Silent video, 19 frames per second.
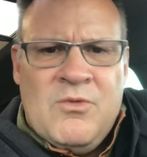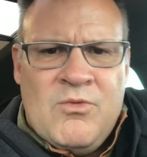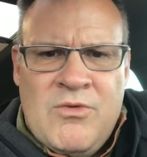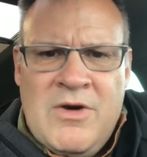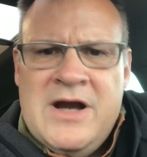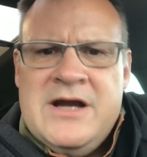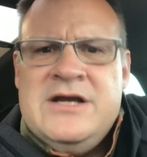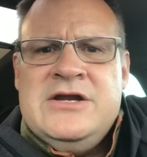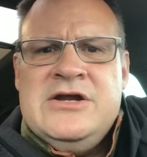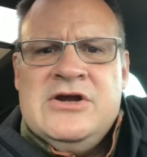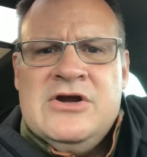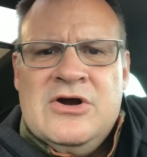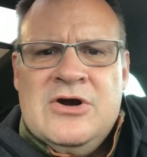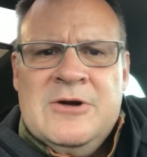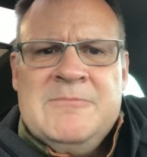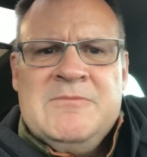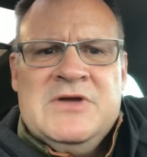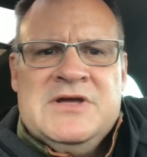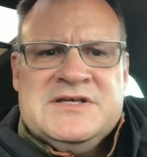right
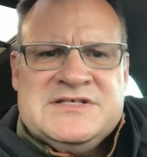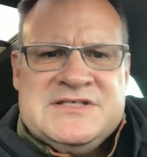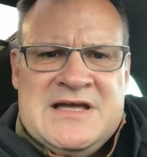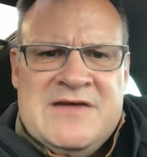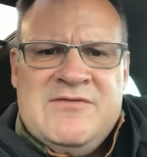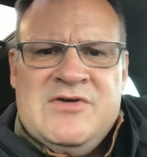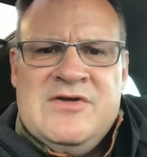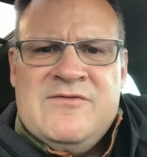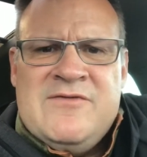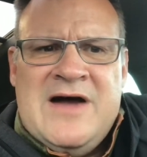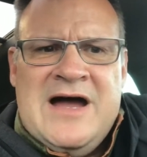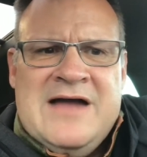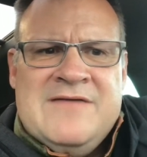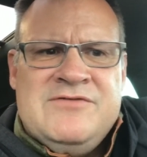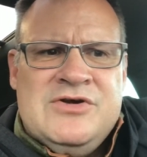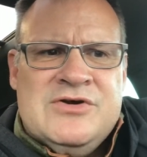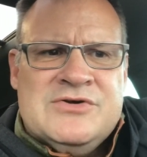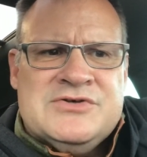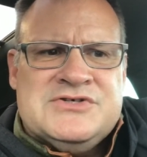here
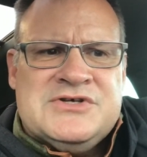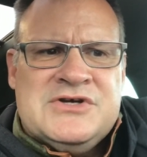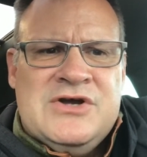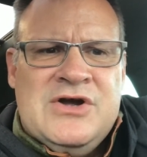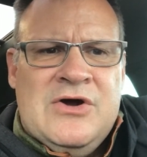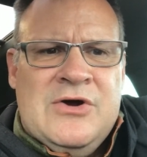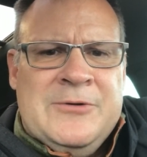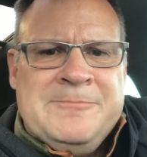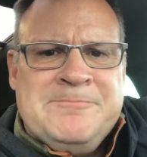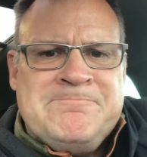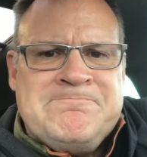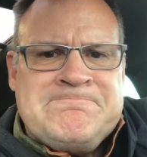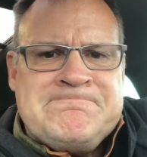75 years ago.